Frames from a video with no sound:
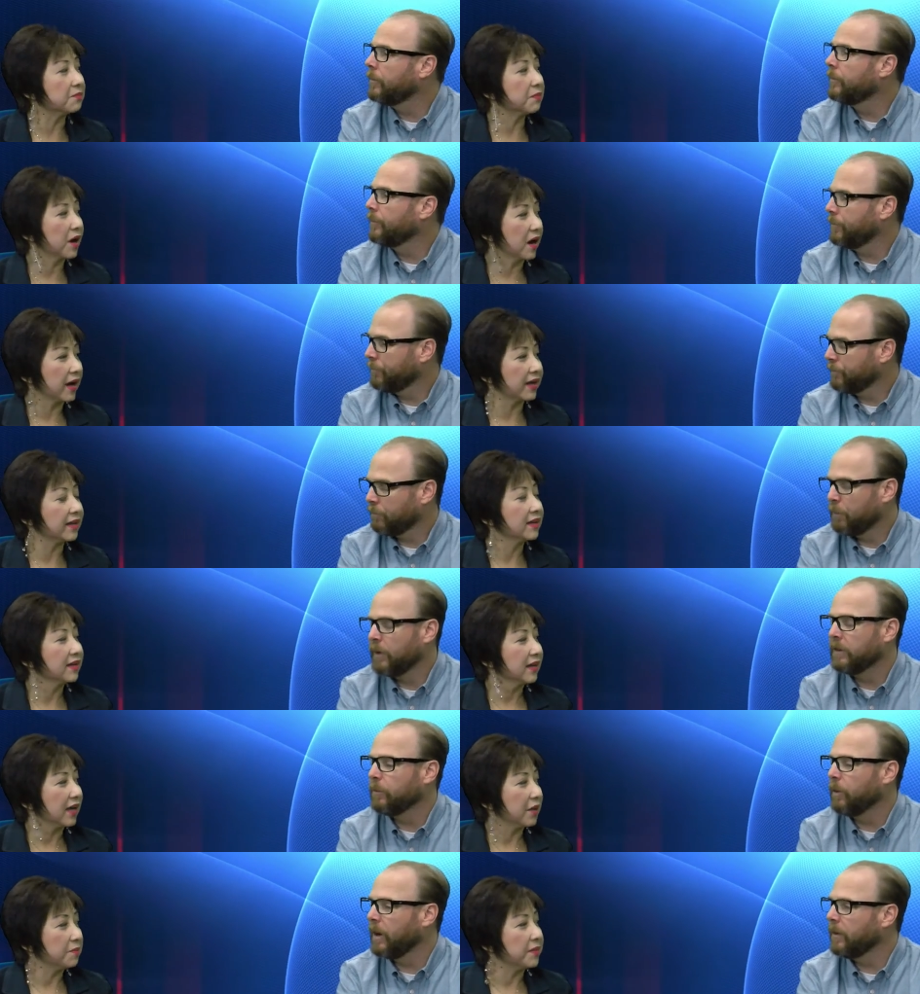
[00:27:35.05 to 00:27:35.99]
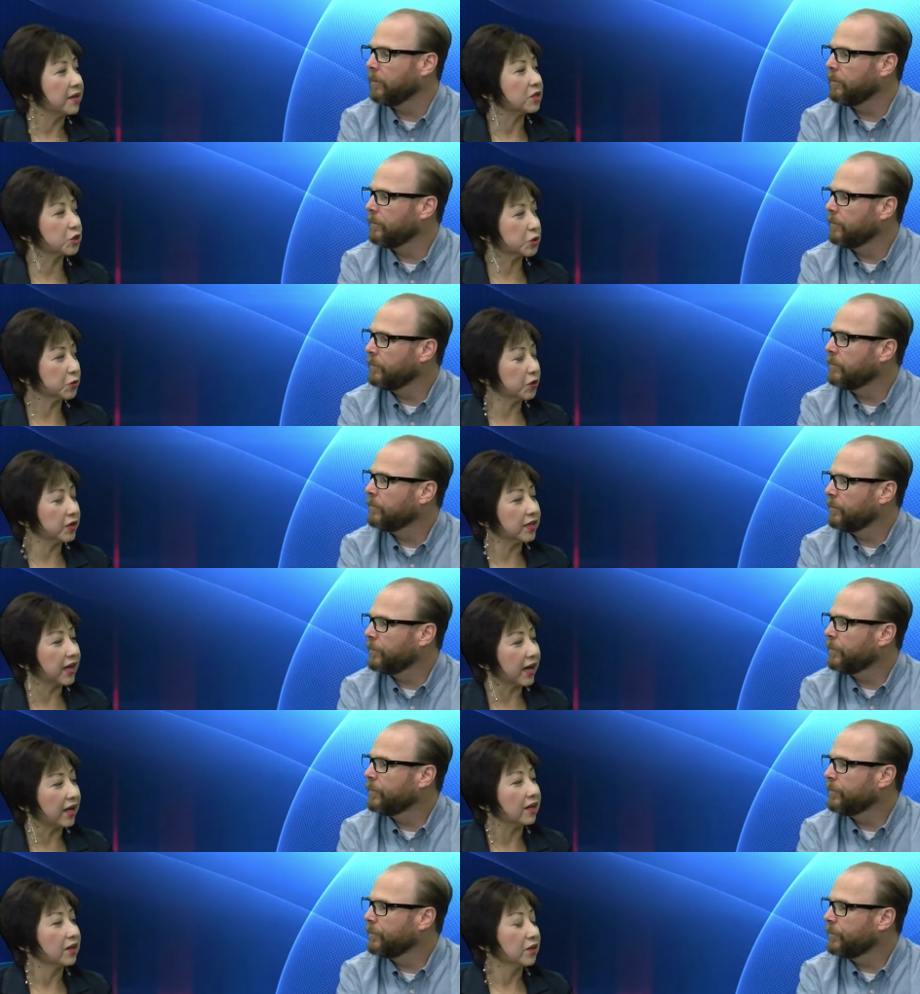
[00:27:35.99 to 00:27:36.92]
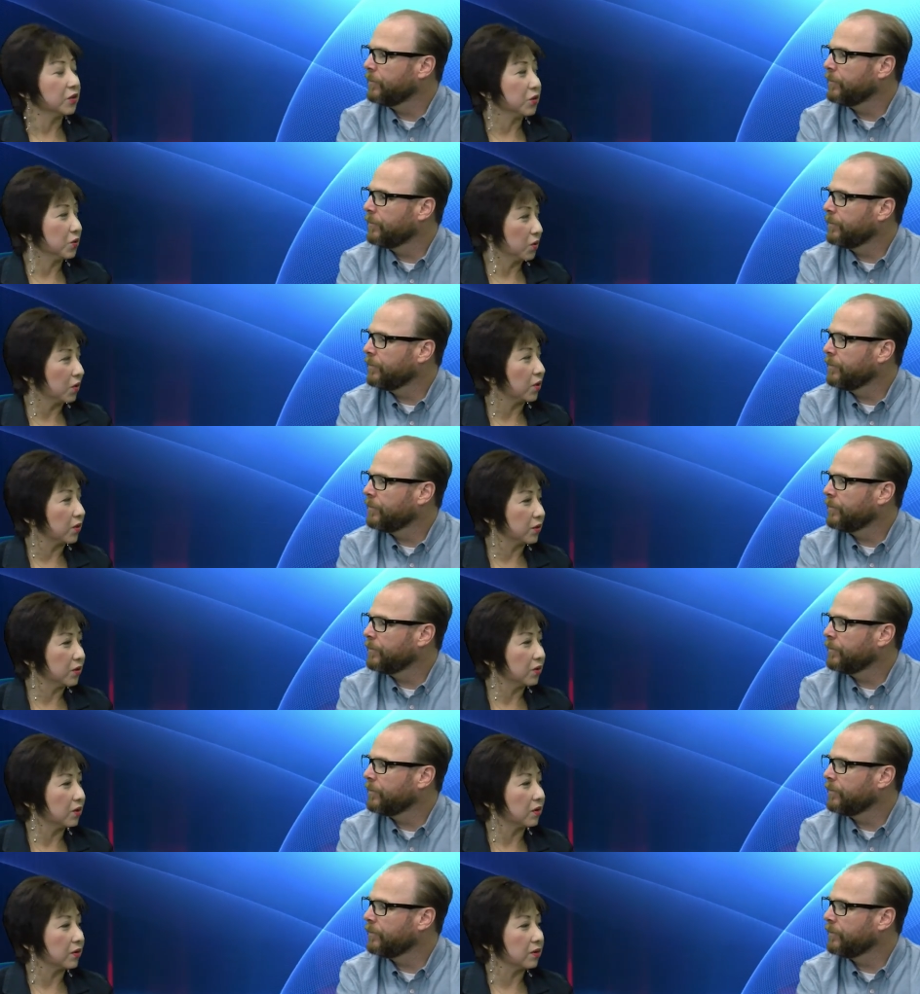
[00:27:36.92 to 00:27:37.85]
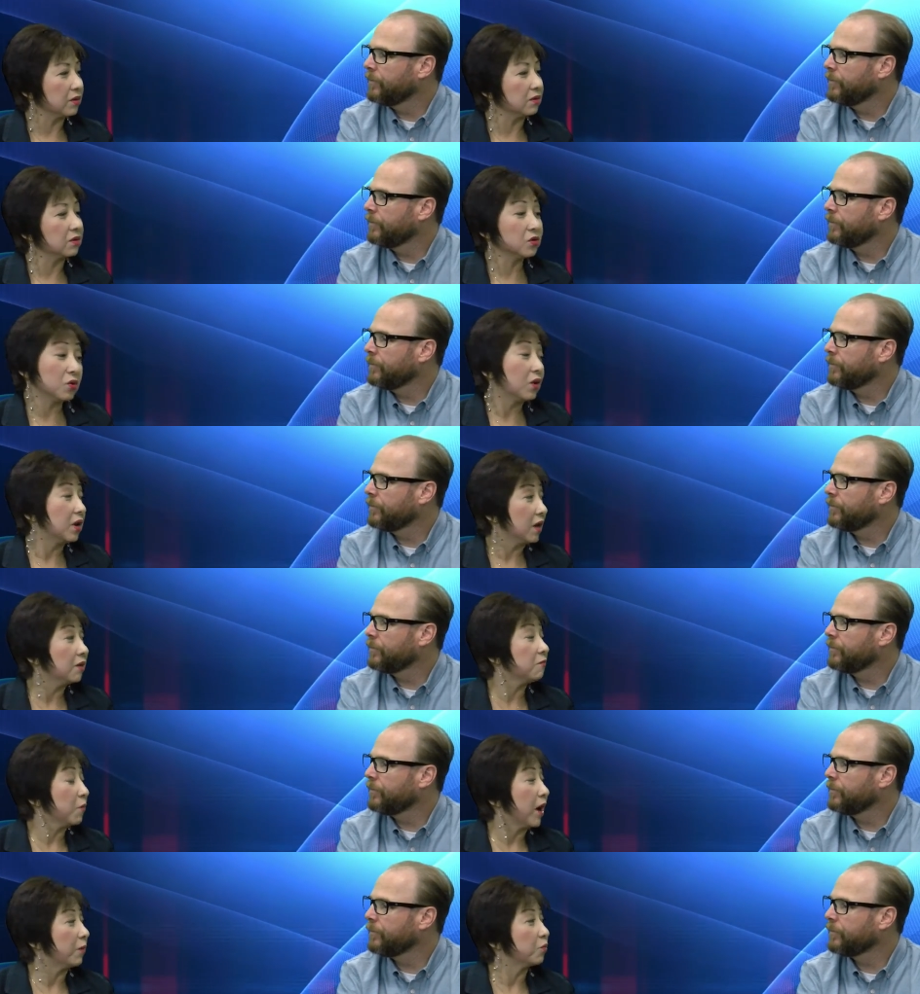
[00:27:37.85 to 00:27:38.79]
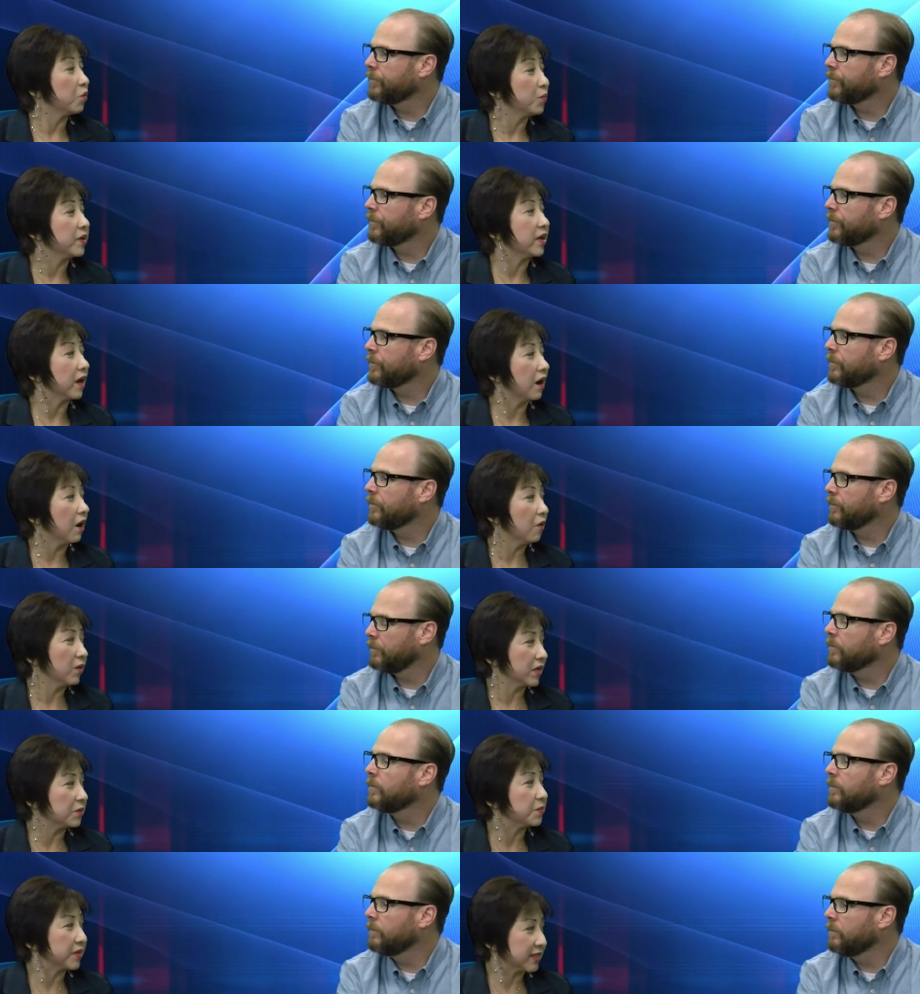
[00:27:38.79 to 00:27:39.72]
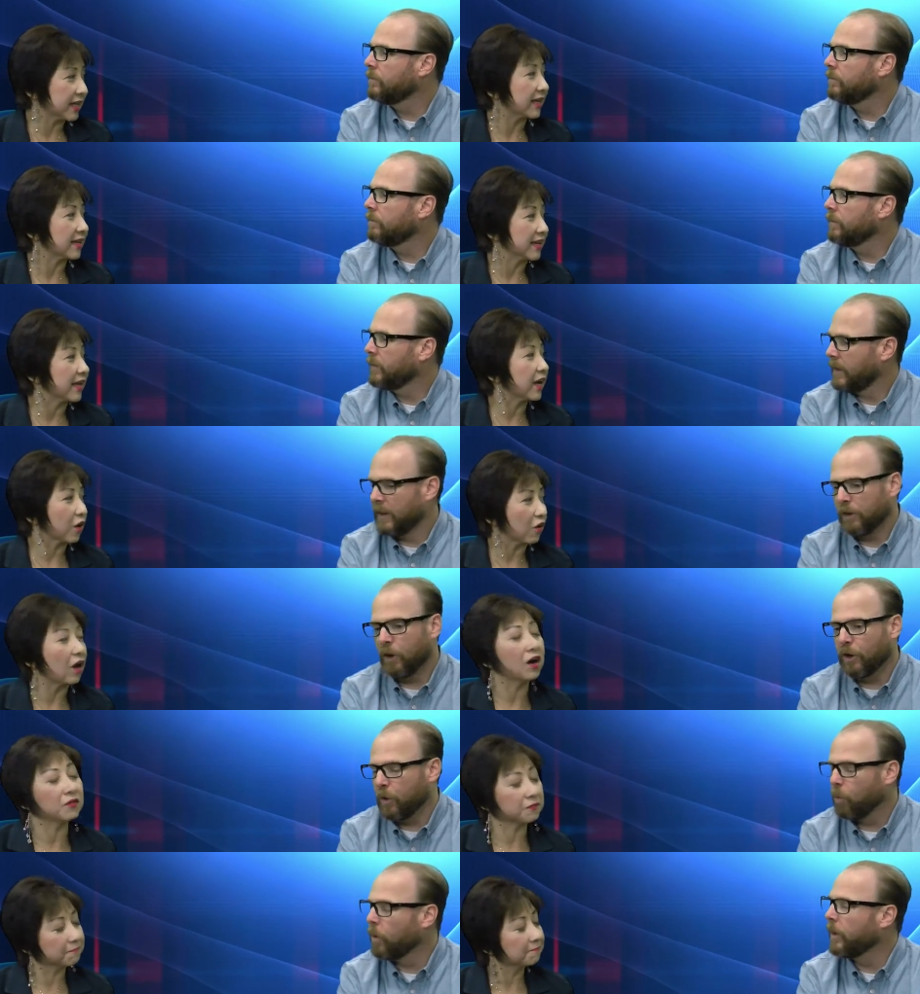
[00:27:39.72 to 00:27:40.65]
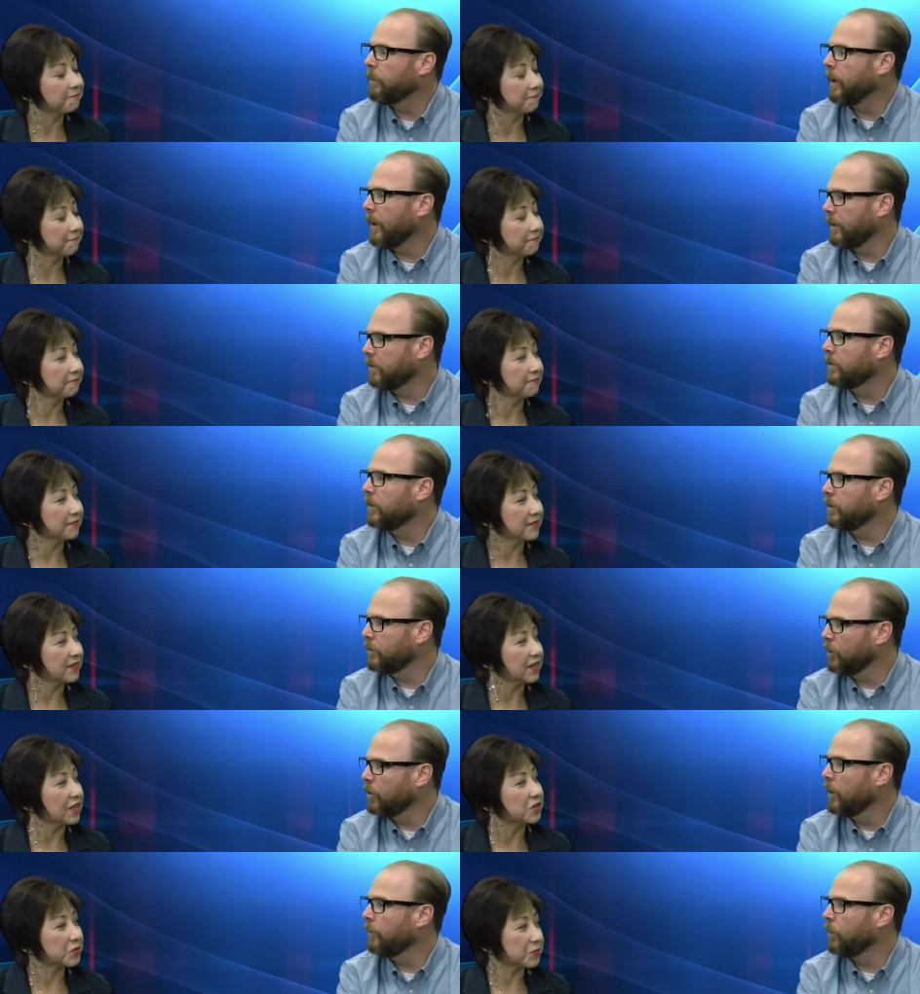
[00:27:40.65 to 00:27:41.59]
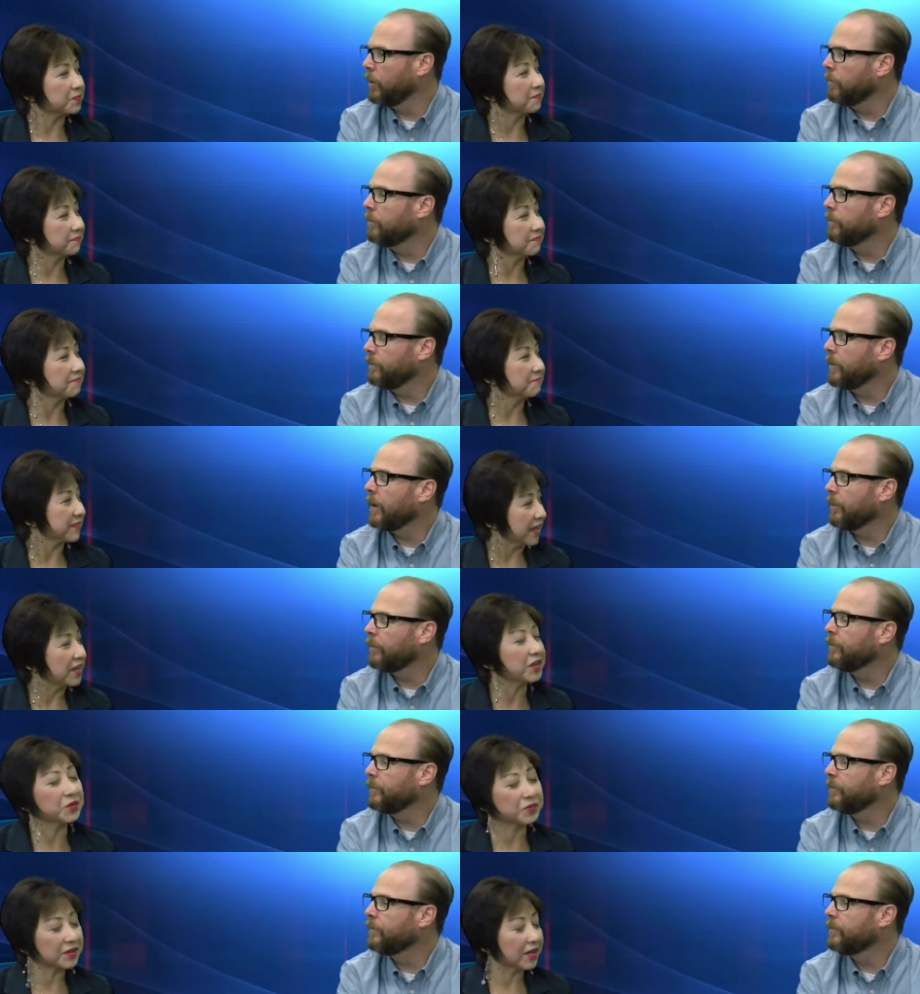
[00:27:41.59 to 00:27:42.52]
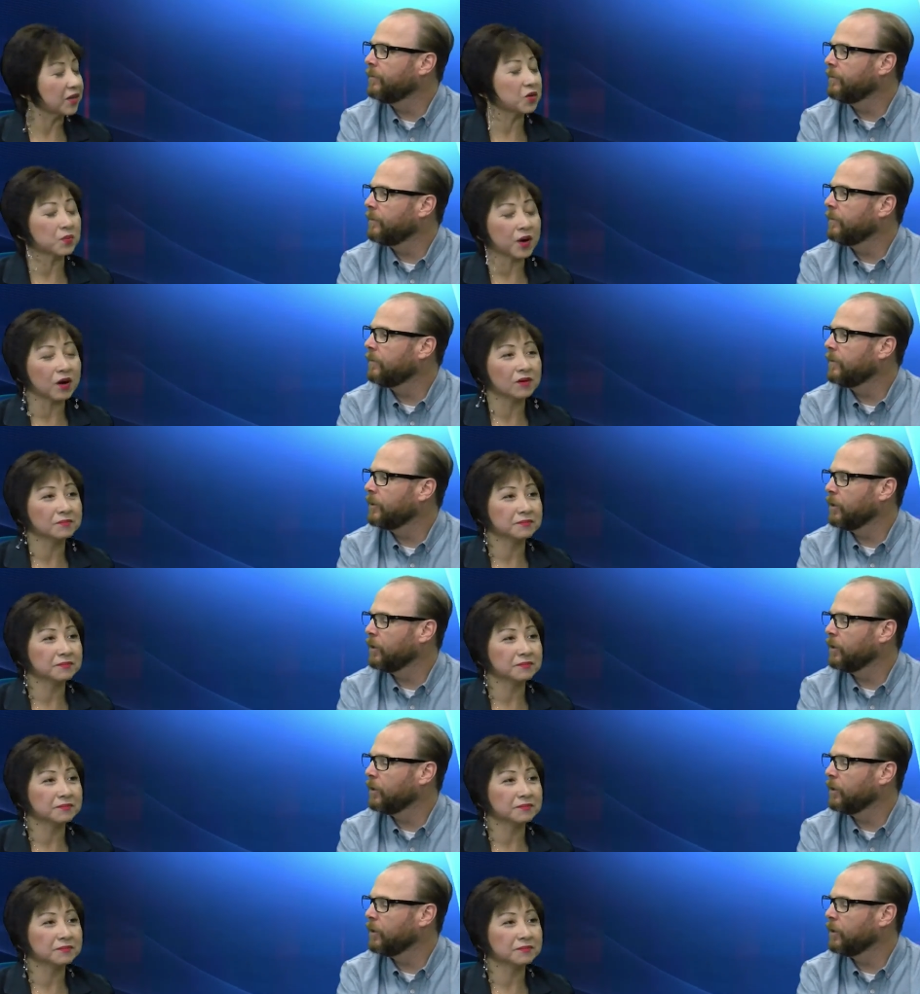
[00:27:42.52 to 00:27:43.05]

Speaker 1: of mind. Peace of and mind. make sure that your your your loved one will be always be taken
Speaker 2: care. That's of. all you're worried about is the, your loved one. Yeah. Thank
Speaker 1: you, thank you, Paul.